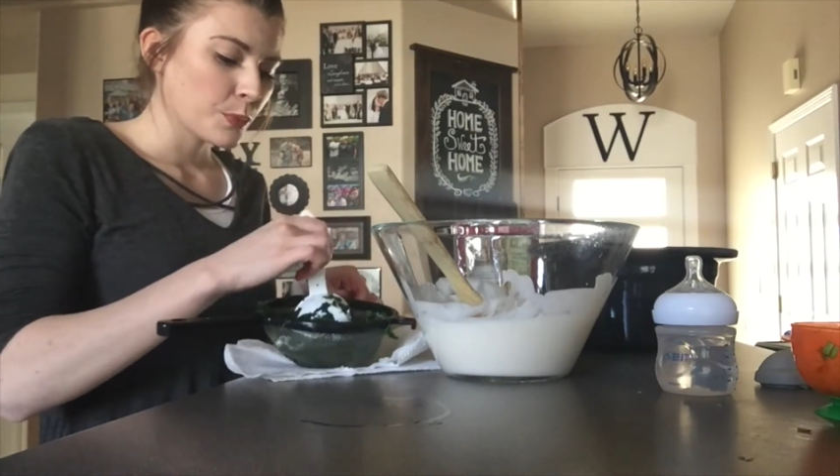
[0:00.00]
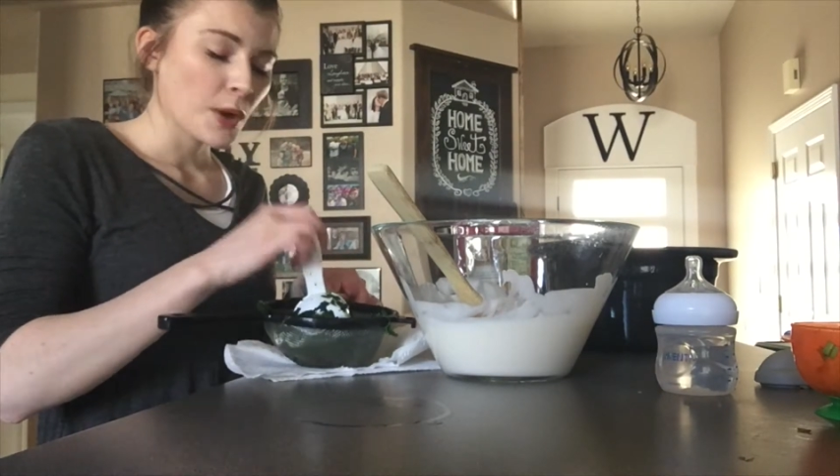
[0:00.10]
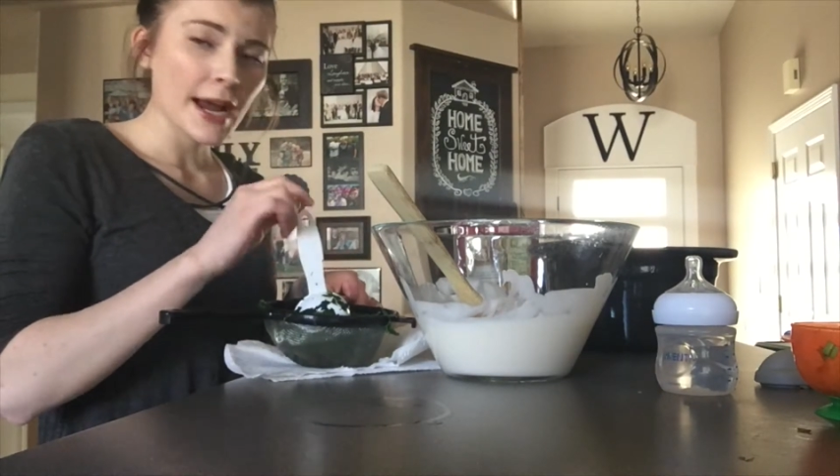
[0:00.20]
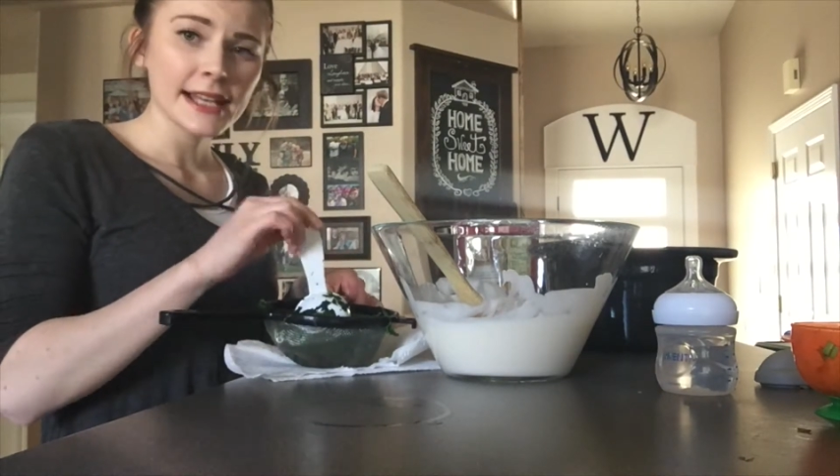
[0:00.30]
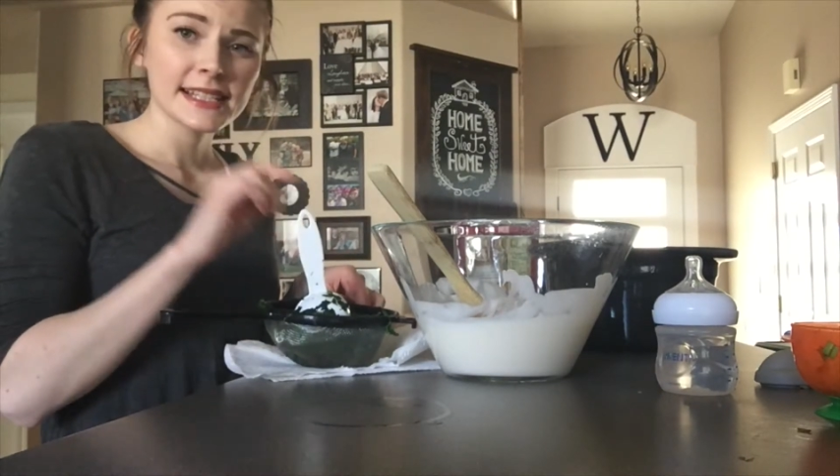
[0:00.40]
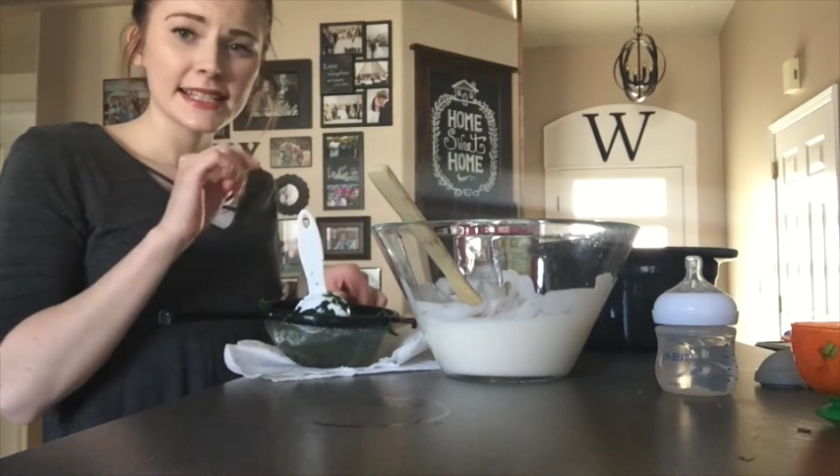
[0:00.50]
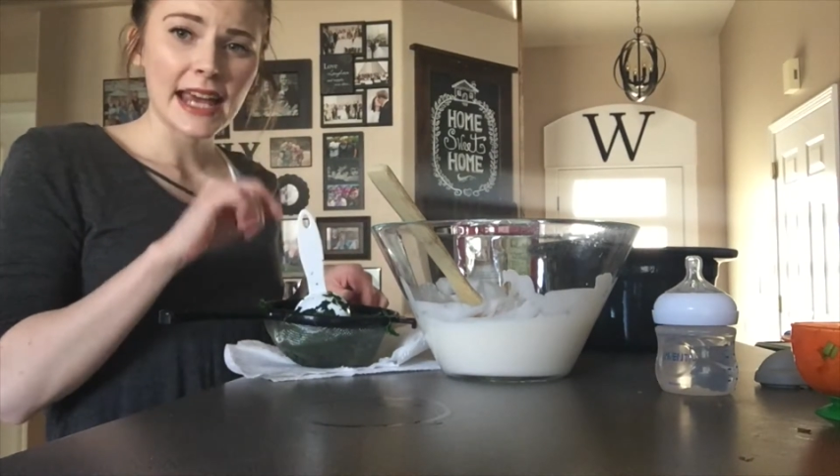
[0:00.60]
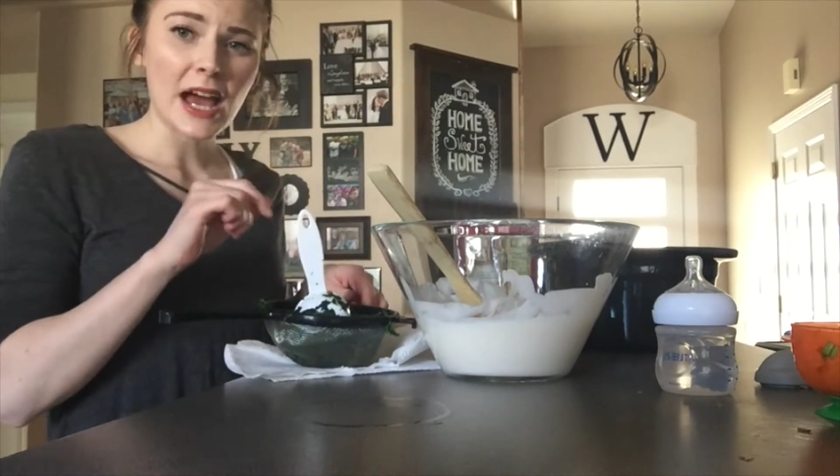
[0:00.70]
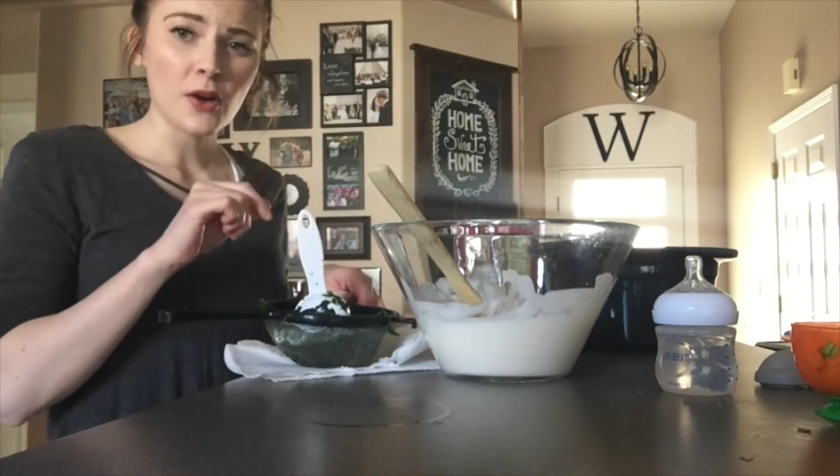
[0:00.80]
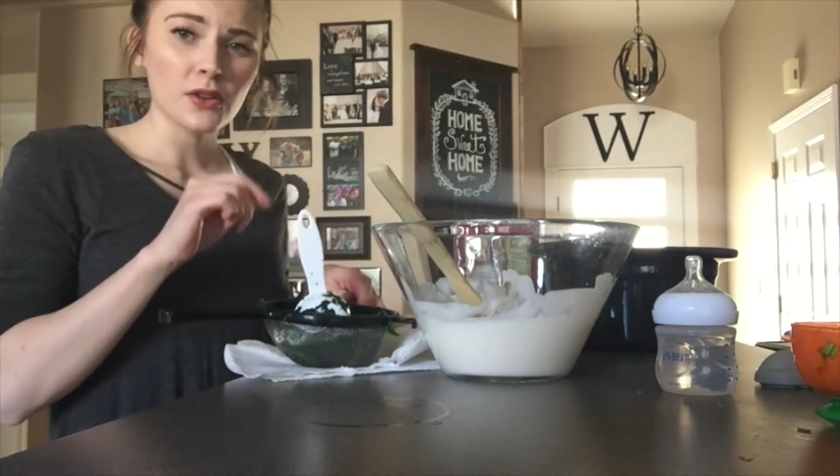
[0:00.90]
pressed
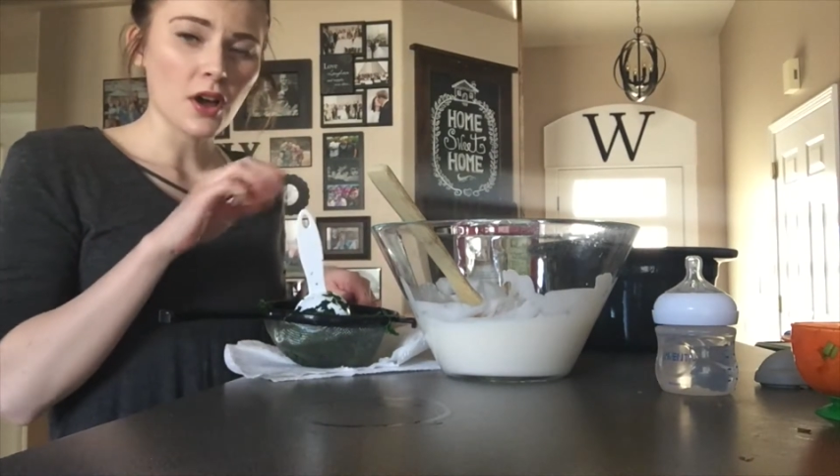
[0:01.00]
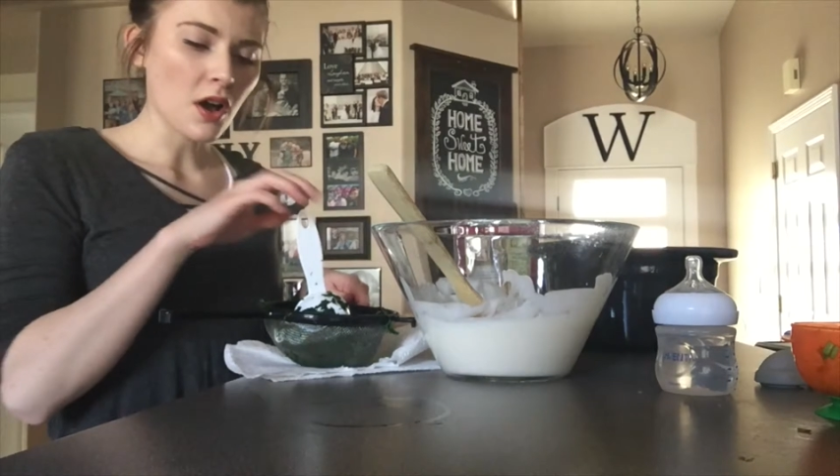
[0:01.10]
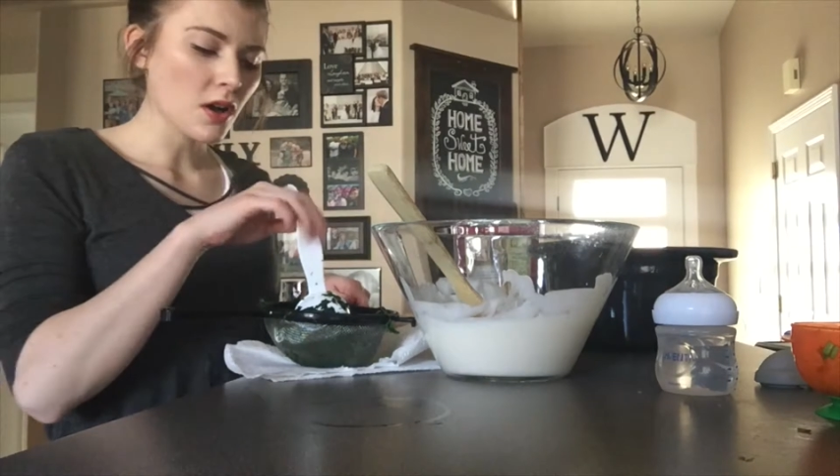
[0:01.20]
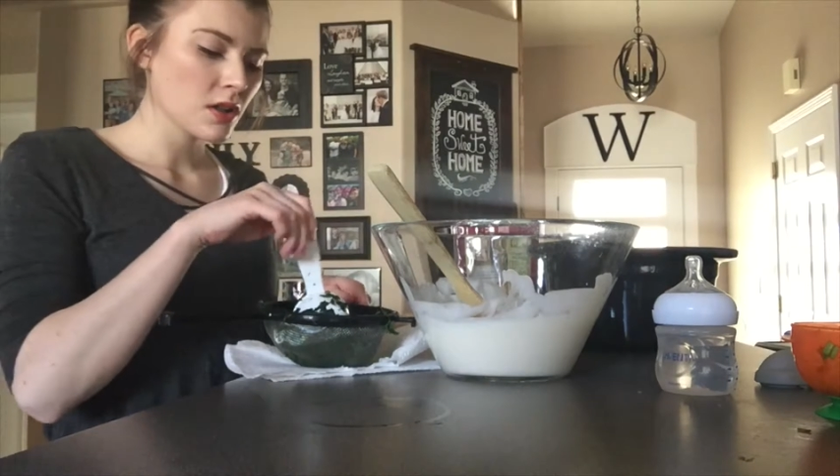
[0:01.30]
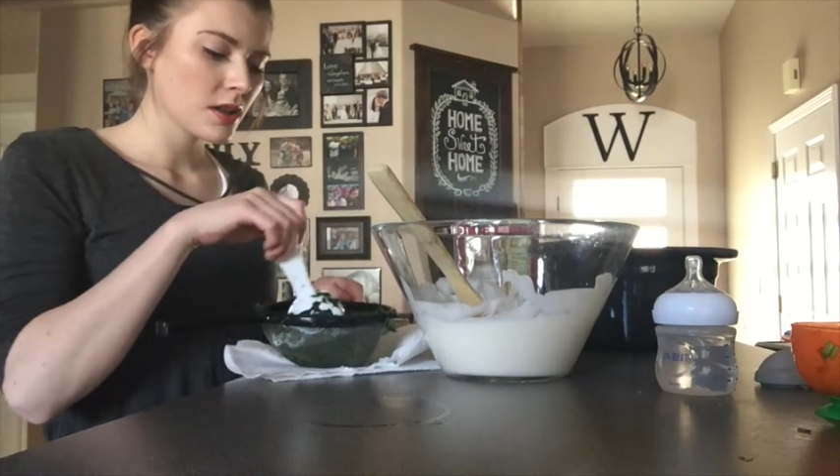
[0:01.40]
out all